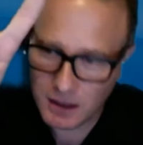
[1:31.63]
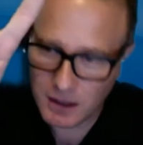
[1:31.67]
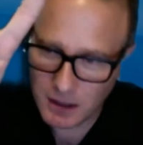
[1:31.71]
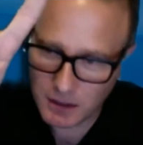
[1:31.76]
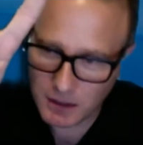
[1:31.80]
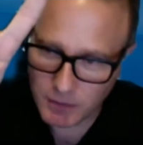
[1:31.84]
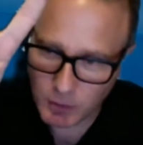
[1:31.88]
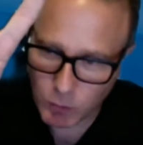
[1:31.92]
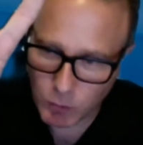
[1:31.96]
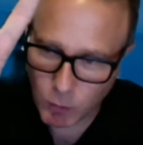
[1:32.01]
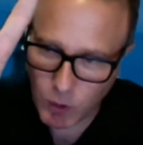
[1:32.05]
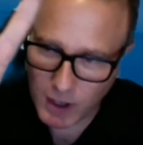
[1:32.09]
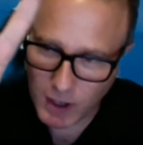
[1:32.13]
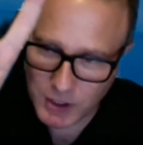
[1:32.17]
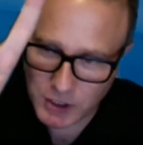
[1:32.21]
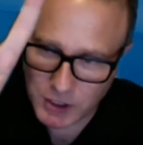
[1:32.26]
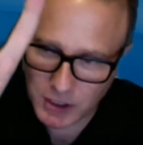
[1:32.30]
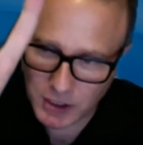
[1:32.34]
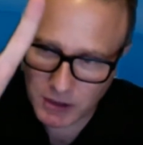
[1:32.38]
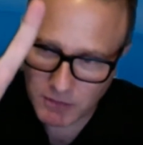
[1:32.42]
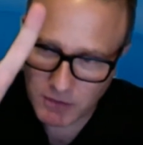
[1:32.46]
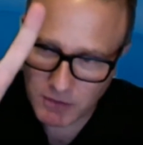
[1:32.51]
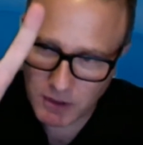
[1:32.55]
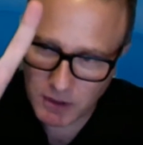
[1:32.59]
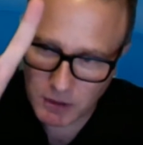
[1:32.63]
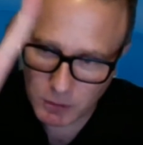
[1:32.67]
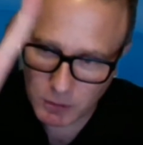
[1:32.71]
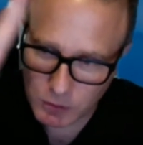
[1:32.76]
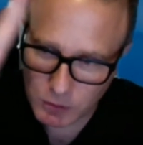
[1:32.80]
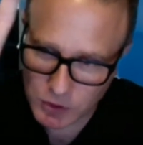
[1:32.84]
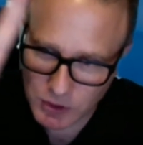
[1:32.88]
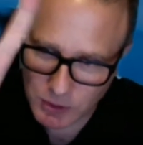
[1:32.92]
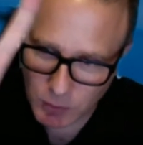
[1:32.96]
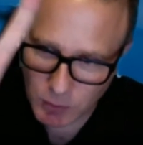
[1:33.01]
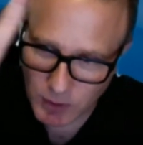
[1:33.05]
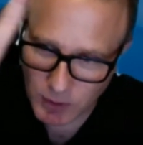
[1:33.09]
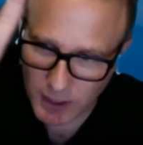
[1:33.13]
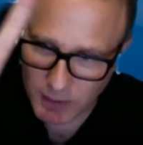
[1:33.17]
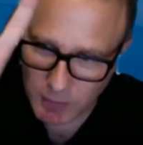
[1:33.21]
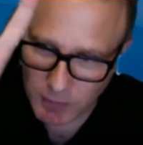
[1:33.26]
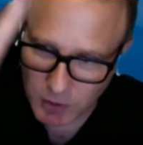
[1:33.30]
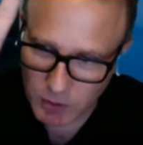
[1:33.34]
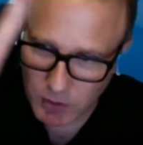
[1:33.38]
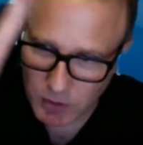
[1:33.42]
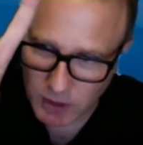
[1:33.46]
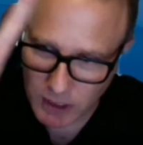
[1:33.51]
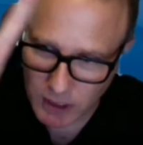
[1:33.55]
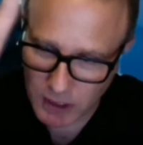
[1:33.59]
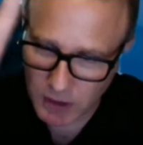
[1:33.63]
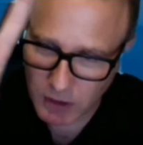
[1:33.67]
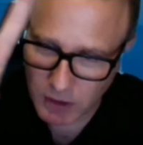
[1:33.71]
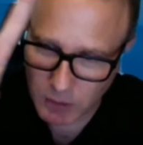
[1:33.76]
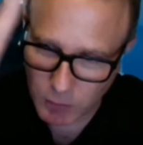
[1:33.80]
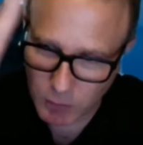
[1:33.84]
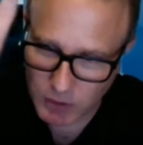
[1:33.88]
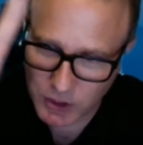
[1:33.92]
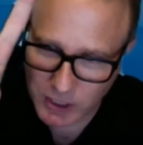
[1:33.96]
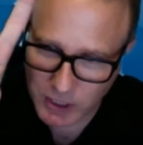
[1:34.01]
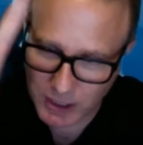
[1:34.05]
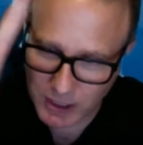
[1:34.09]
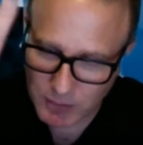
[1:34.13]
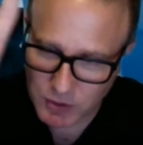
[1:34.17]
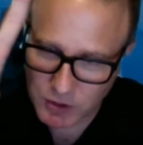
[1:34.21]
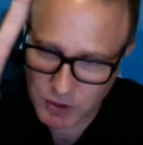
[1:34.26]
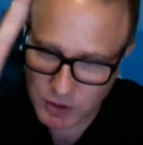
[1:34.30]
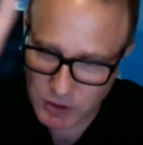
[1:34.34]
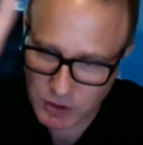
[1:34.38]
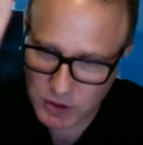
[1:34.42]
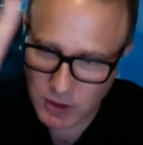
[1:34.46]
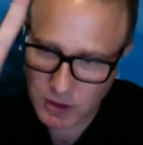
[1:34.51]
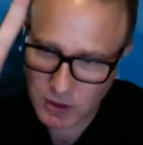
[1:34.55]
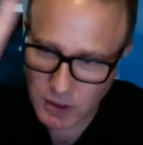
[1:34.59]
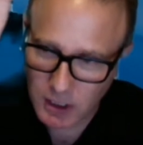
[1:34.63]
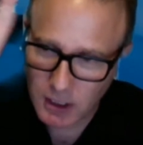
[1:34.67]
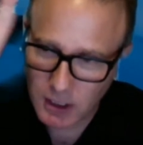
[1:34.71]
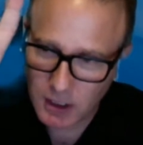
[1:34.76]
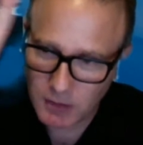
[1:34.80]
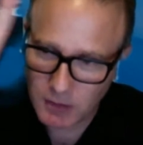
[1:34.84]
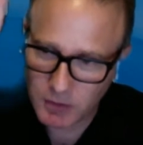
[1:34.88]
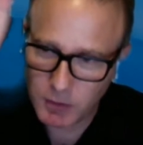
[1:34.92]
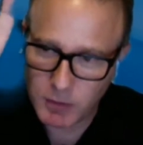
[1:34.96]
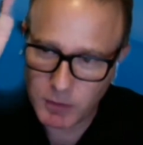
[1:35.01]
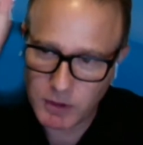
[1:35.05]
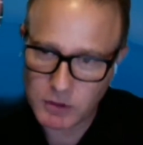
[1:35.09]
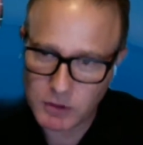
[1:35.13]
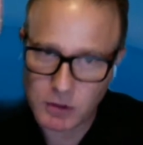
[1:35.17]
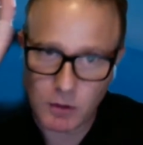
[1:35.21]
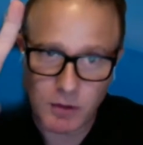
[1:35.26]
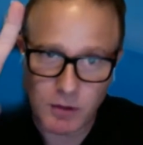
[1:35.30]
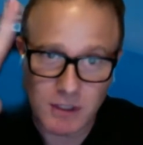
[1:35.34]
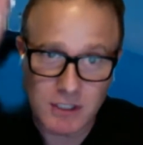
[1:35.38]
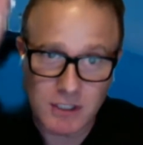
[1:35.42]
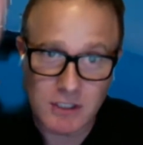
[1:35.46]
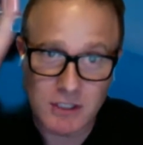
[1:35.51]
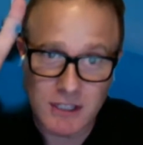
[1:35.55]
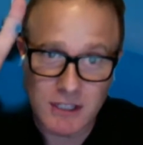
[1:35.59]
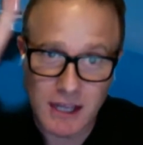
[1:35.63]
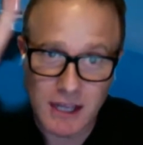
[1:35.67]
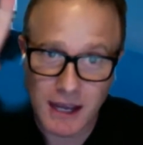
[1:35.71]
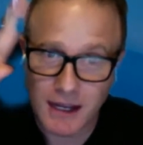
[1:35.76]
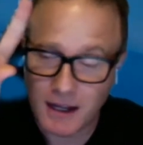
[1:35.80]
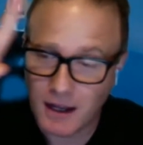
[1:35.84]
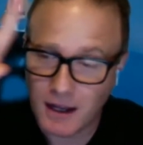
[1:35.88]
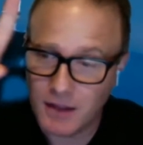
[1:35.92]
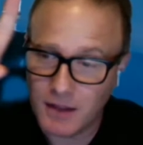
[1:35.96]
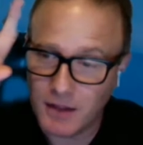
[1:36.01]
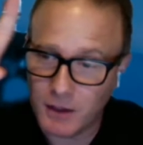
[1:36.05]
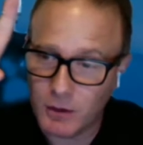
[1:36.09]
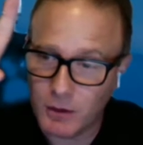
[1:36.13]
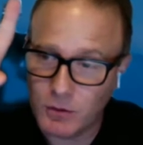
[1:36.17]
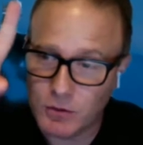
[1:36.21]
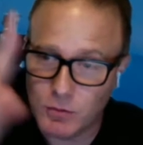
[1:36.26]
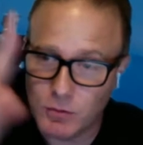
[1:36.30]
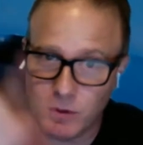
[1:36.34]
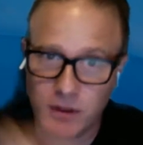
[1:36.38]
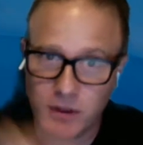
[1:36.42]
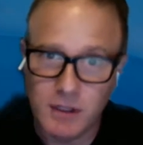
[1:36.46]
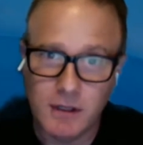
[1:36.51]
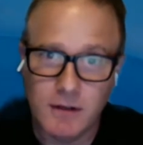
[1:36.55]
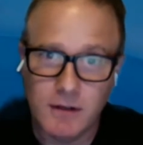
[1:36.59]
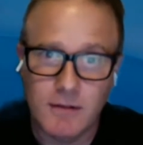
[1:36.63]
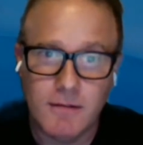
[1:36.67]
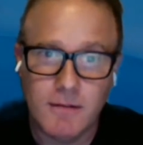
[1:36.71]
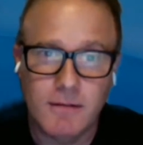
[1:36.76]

If you're watching the video, you'll see what I'm doing here and what James just did a few minutes ago. This is the icon that goes with it.